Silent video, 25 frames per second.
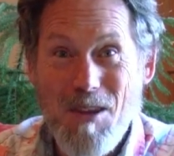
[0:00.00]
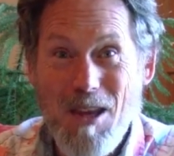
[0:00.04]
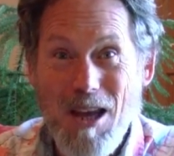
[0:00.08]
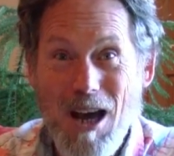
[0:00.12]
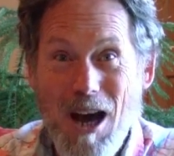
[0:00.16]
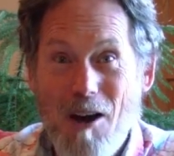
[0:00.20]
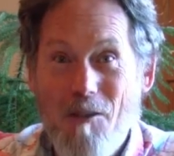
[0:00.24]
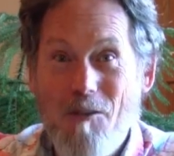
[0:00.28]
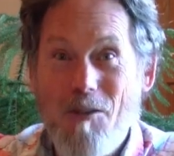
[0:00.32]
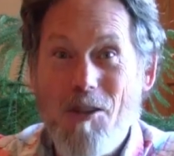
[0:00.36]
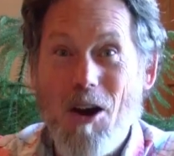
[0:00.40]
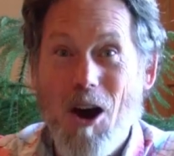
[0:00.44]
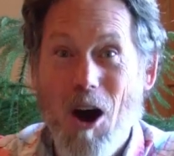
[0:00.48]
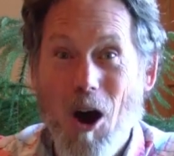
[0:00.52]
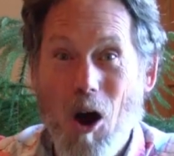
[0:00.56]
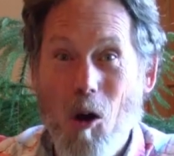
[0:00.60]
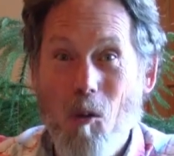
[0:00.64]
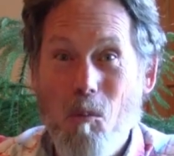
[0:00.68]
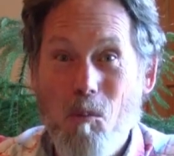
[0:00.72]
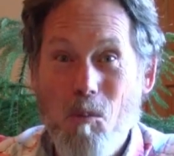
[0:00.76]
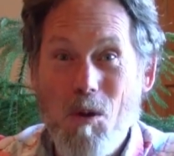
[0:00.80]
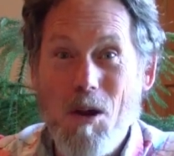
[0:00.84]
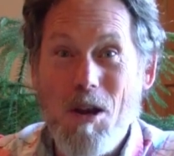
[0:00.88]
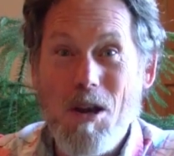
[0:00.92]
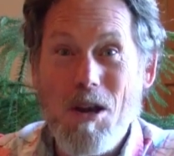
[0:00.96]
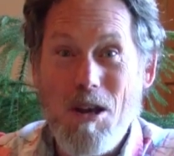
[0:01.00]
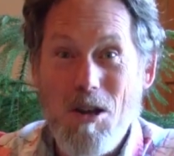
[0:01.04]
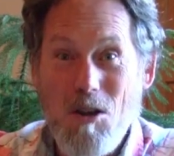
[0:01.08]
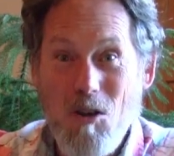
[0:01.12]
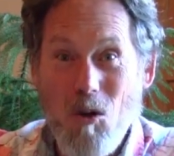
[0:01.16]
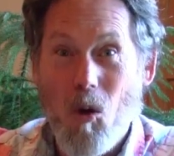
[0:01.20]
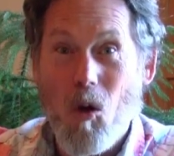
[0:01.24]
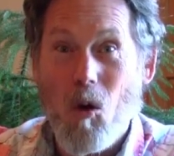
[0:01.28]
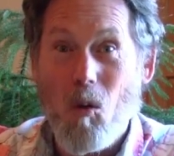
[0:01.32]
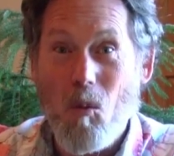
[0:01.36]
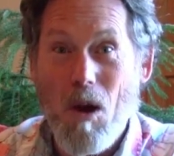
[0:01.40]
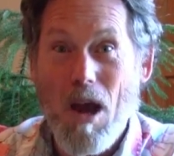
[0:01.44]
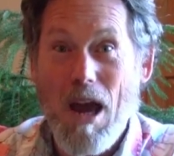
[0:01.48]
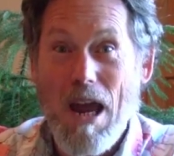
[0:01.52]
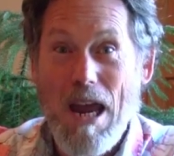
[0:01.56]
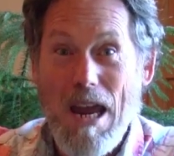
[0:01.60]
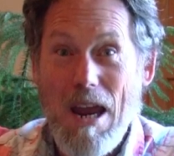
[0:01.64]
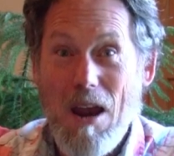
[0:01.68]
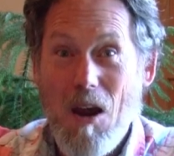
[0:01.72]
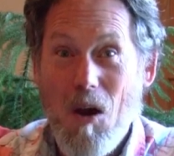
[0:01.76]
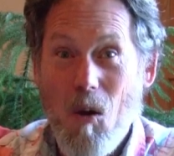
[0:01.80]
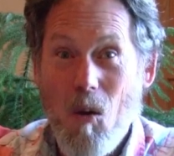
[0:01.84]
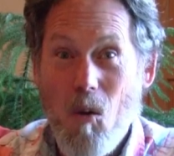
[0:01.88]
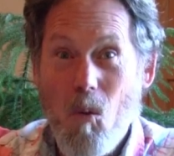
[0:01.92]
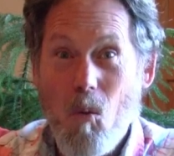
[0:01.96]
of the open
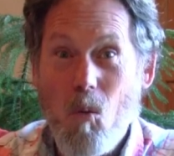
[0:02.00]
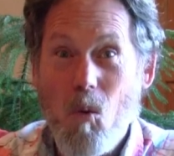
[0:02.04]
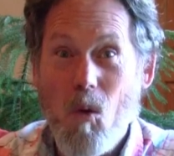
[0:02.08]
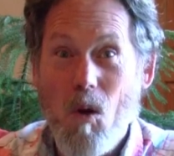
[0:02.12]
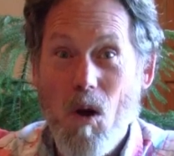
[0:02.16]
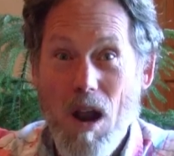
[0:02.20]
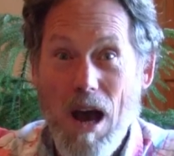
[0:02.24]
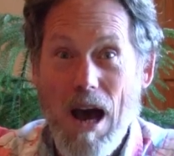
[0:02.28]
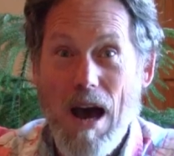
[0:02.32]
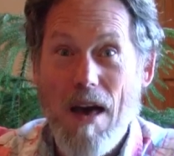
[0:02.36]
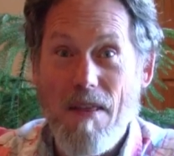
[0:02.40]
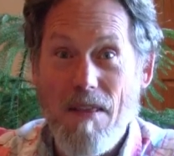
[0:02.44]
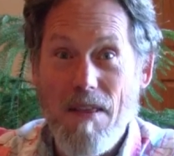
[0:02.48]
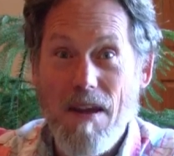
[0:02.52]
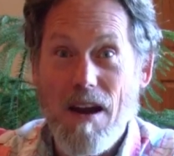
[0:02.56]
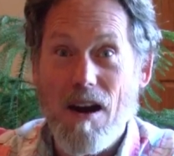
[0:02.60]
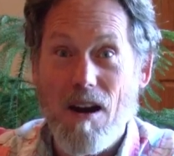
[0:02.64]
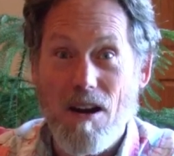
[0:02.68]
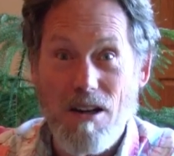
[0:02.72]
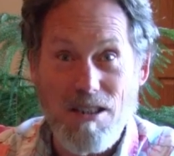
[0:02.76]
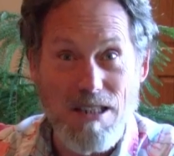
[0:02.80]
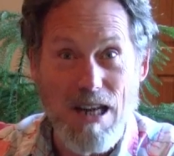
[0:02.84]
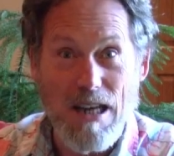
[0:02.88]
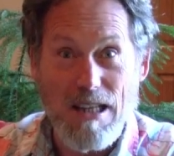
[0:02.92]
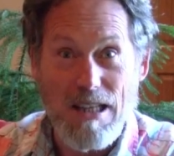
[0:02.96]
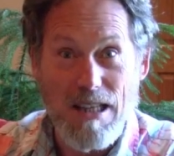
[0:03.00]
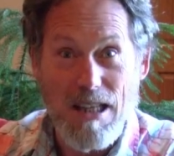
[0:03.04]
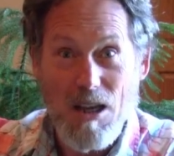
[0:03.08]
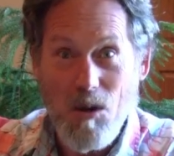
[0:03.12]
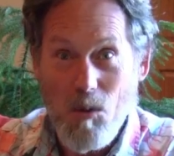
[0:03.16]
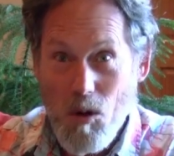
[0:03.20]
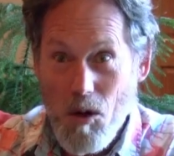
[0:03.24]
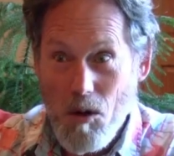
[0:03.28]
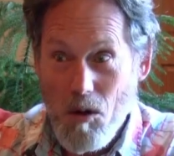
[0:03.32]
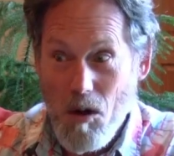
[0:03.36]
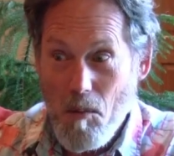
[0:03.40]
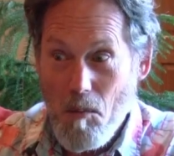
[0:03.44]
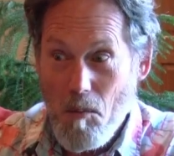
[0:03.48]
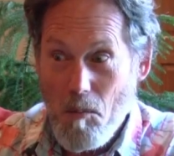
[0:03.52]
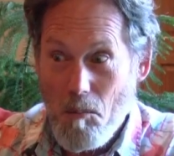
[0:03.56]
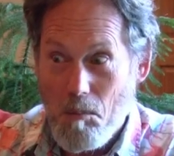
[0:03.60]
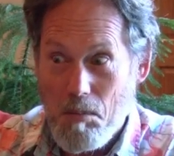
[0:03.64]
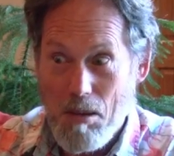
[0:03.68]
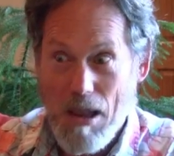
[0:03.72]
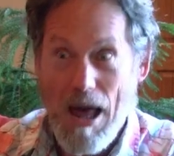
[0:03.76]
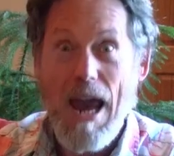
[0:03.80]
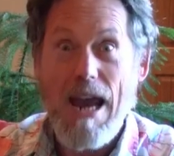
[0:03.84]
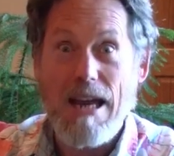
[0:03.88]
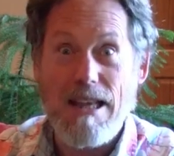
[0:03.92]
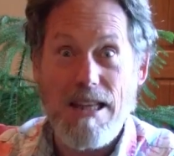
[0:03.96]
doorway were not there. It's not that they were
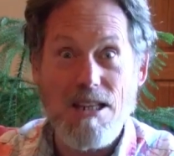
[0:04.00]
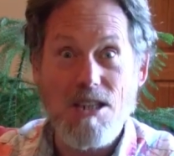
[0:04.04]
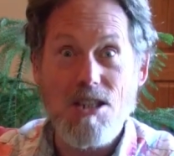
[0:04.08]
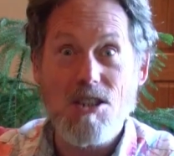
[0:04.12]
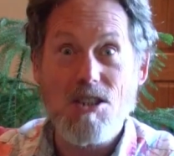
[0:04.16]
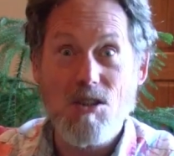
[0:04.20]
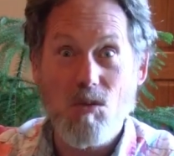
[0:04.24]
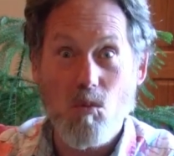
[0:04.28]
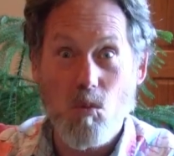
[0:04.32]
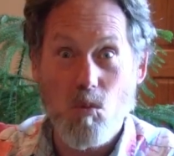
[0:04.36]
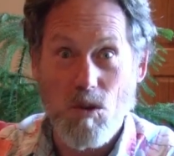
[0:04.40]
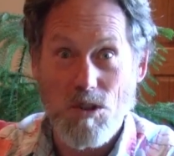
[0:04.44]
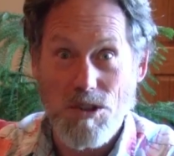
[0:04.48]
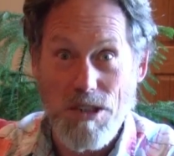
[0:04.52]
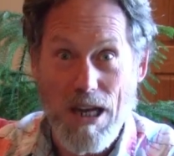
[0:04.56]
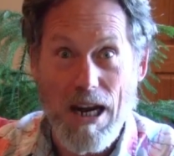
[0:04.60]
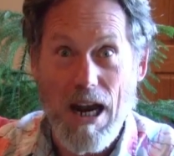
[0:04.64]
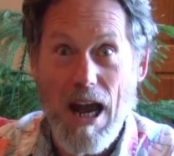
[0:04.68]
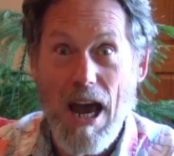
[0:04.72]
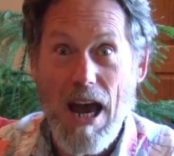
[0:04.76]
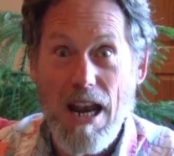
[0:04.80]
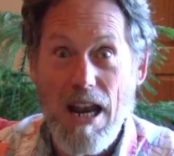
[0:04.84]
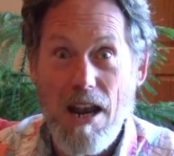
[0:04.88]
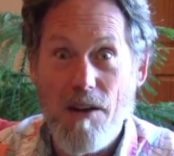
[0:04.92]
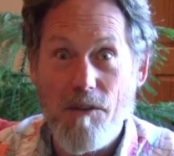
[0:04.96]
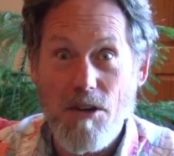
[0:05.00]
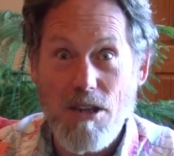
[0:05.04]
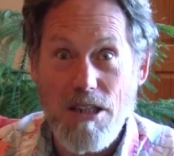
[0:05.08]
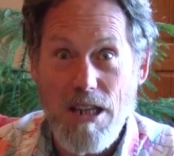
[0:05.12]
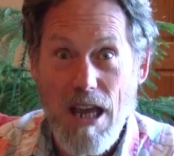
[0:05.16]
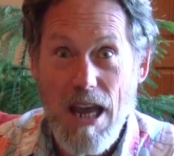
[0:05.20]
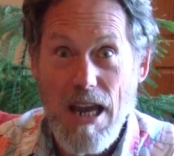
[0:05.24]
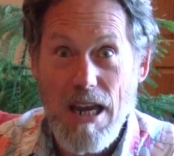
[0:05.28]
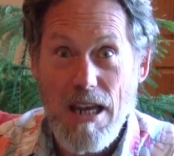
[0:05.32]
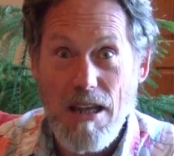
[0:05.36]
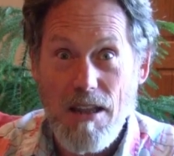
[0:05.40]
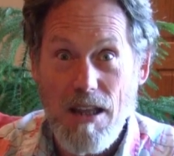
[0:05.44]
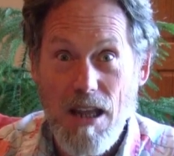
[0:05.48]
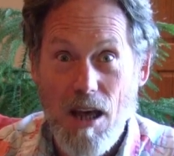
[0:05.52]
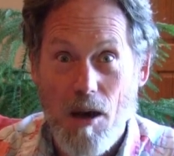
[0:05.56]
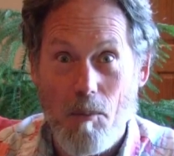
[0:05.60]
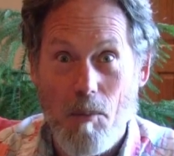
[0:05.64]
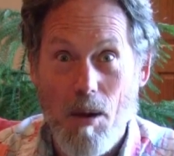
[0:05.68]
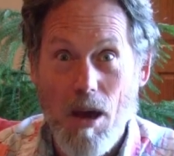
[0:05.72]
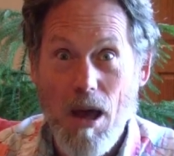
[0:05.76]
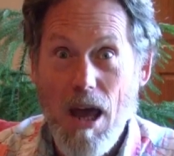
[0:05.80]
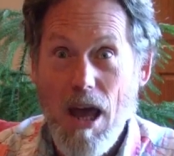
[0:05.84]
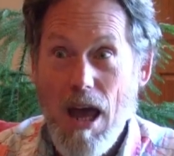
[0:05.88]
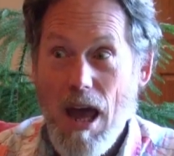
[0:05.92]
blank, they just, it's like I had never taken them.